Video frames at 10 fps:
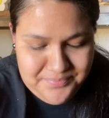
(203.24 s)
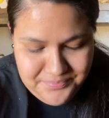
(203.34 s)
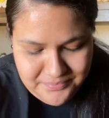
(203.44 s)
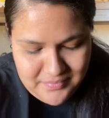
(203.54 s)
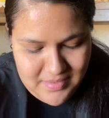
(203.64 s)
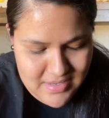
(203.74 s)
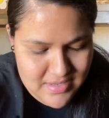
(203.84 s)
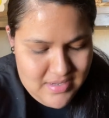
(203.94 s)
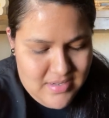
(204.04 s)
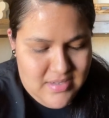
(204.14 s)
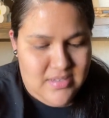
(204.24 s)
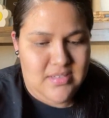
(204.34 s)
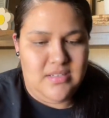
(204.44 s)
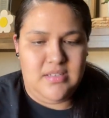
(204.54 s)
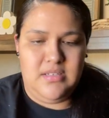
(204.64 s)

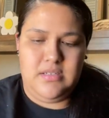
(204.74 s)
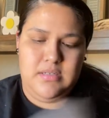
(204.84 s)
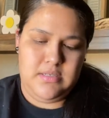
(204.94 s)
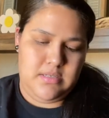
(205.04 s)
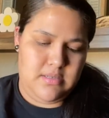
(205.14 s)
(no one is talking)